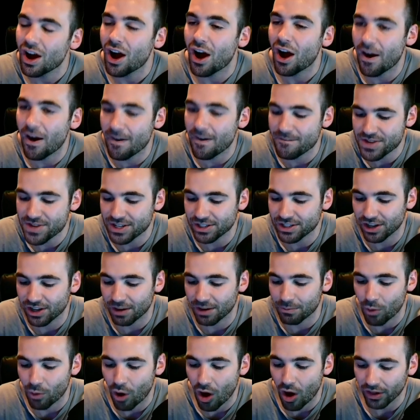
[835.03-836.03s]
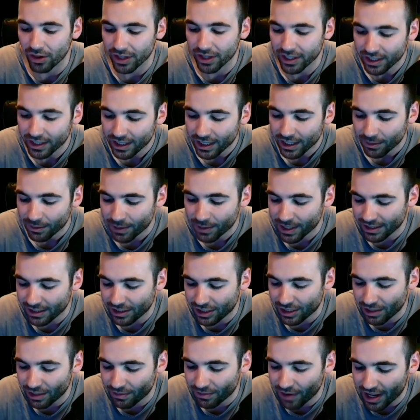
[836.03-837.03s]
of the XUMM wallet. We can
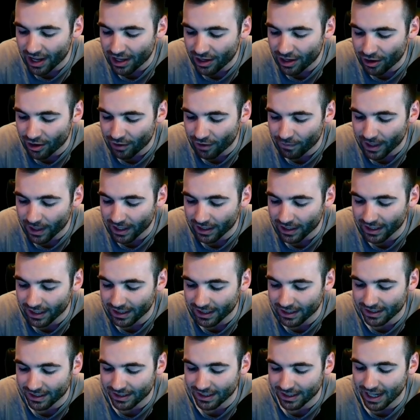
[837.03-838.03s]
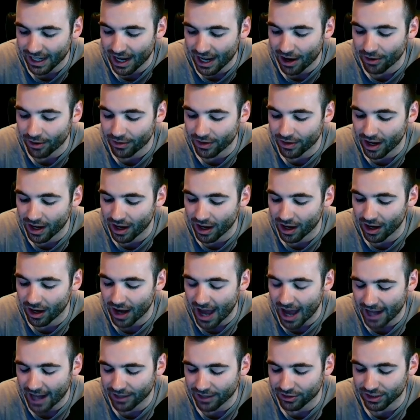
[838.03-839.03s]
see right here, if we click this account account uh,
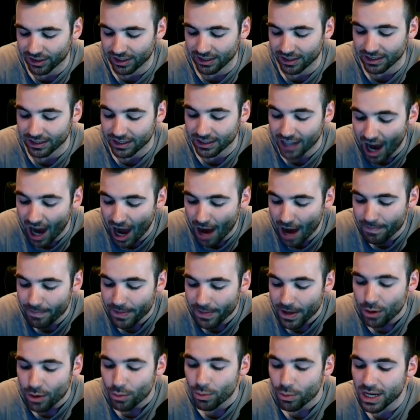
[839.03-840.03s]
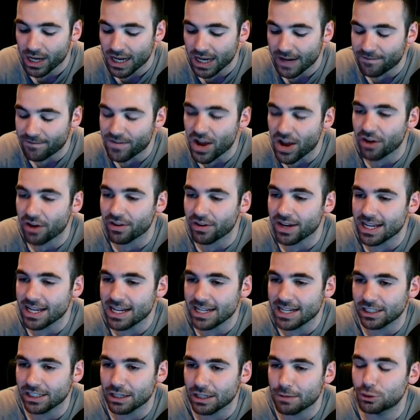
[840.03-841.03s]
address at the top. We can very
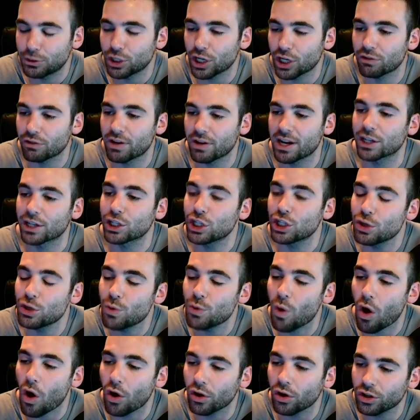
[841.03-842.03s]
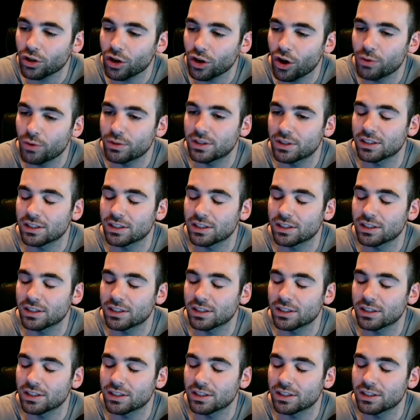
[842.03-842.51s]
easily generate a Q R code to